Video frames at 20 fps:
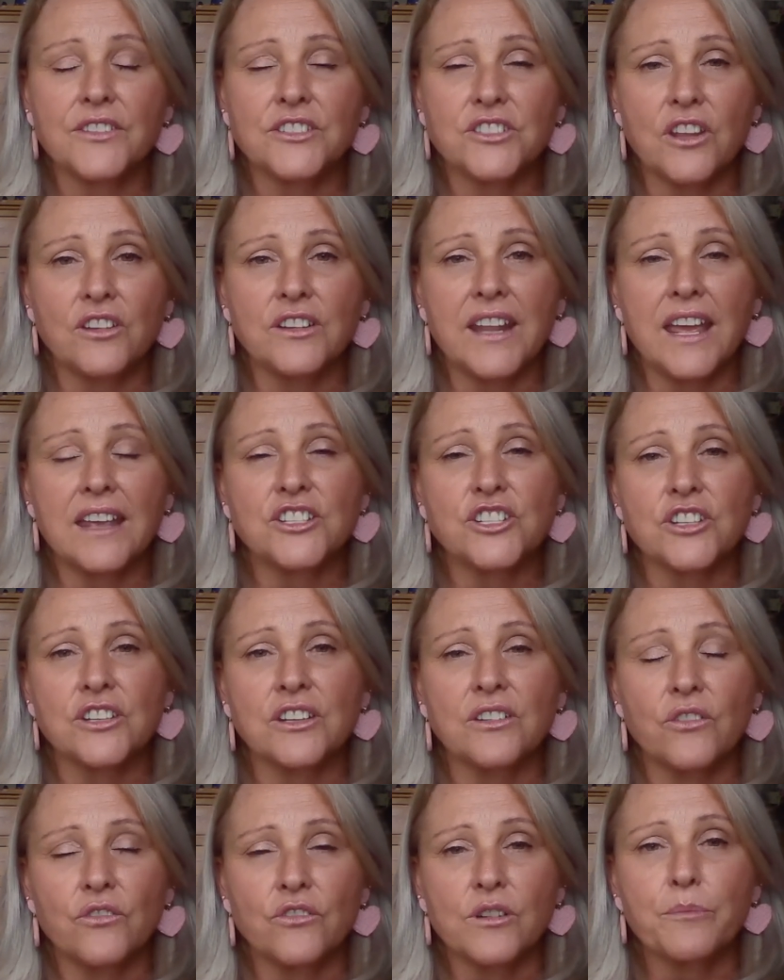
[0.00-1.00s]
the
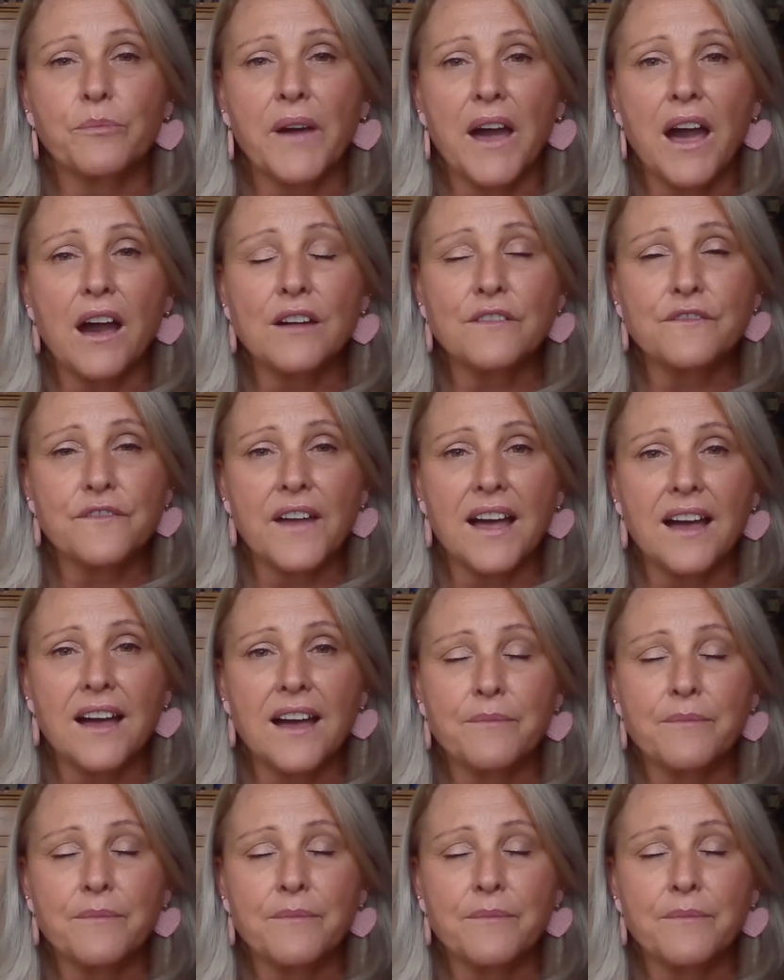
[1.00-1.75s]
donation or above.